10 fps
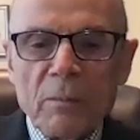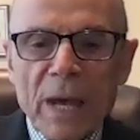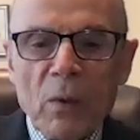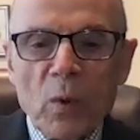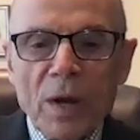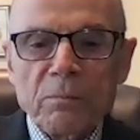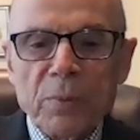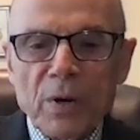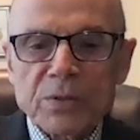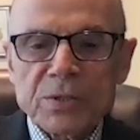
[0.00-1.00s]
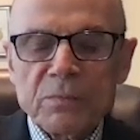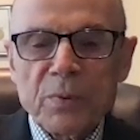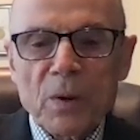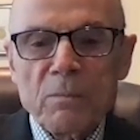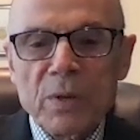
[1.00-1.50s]
about one
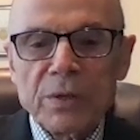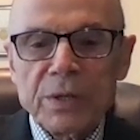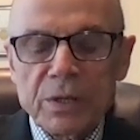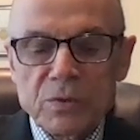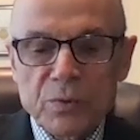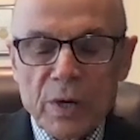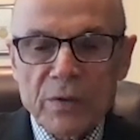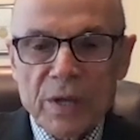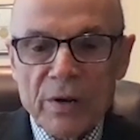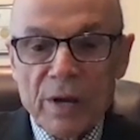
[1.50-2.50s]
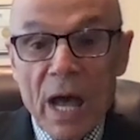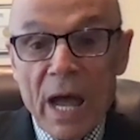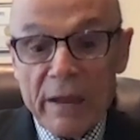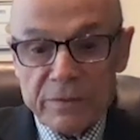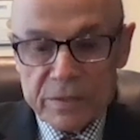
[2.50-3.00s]
person per million during their
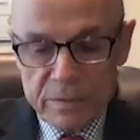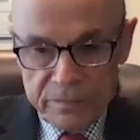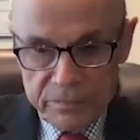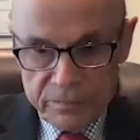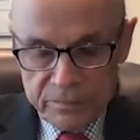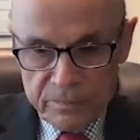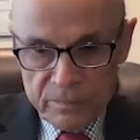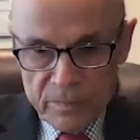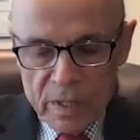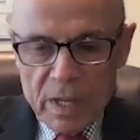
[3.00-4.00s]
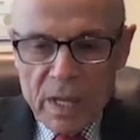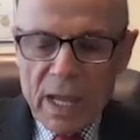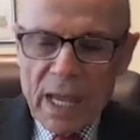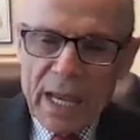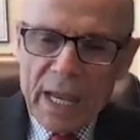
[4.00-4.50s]
lives.
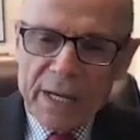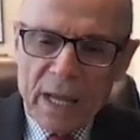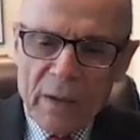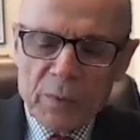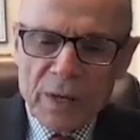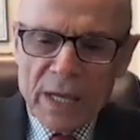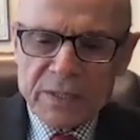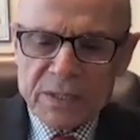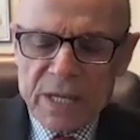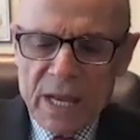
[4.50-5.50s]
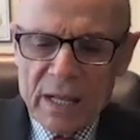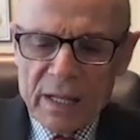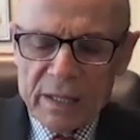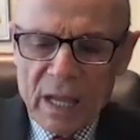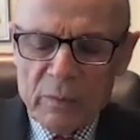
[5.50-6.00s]
And I would like to
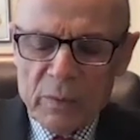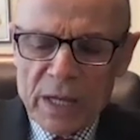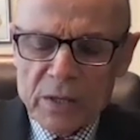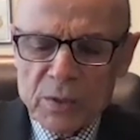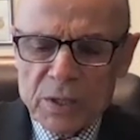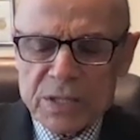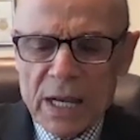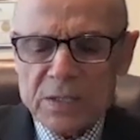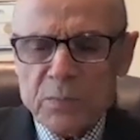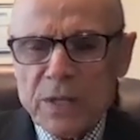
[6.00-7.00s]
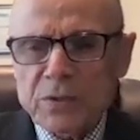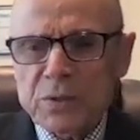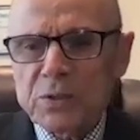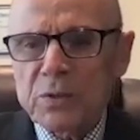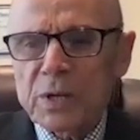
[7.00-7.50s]
tell, I would like you to tell us
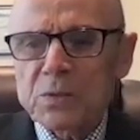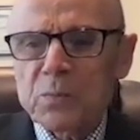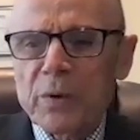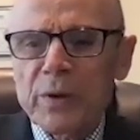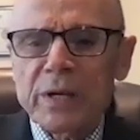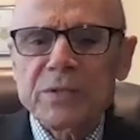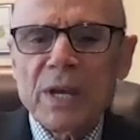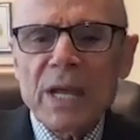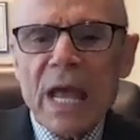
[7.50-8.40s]
based on your experience,